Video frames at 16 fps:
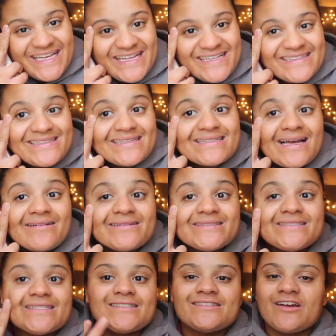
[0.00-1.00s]
sense because I
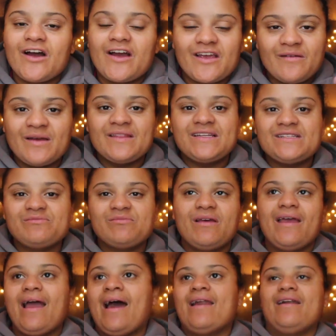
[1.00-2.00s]
was just talking about the
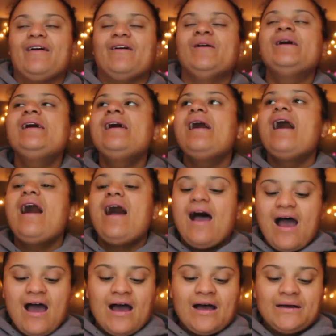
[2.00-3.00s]
display. I don't know.
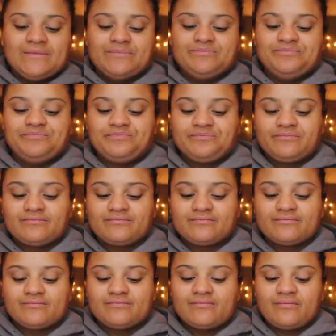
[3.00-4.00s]
Um,
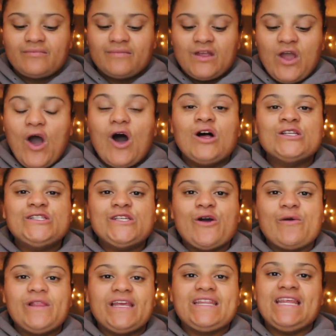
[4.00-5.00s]

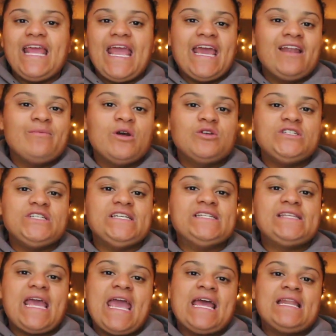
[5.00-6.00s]
also, like the
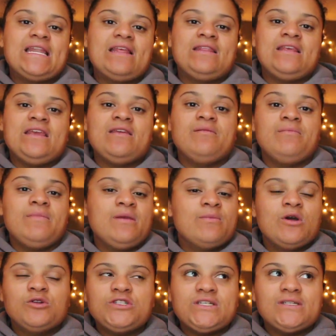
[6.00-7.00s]
animojis and the
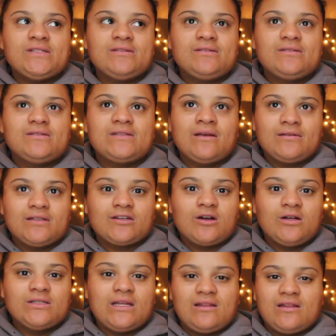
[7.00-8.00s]
memojis, that they're
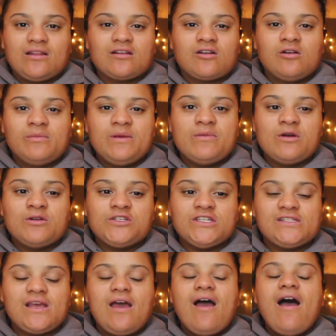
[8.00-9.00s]
called. I think they're called
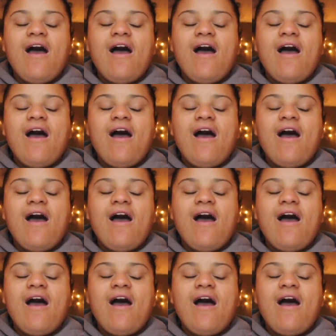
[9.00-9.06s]
memojis.